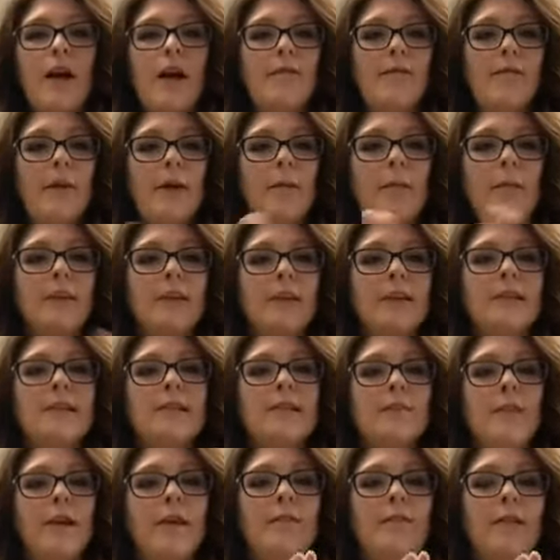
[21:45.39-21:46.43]
I rub it
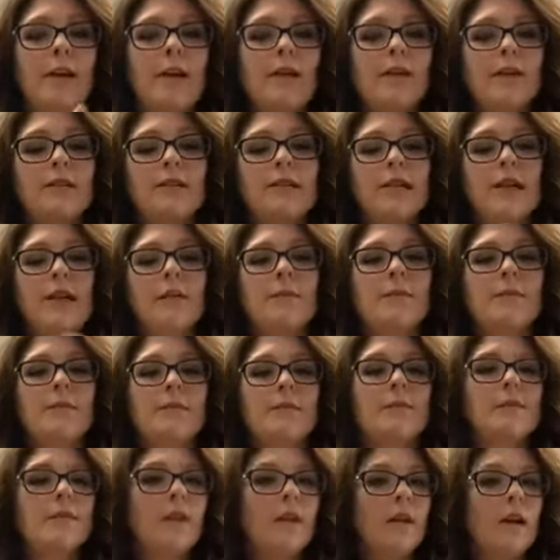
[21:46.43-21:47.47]
into my
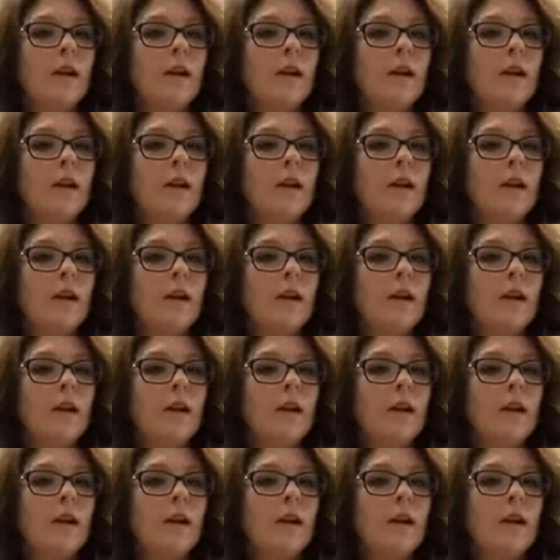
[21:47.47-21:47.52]
fingertips,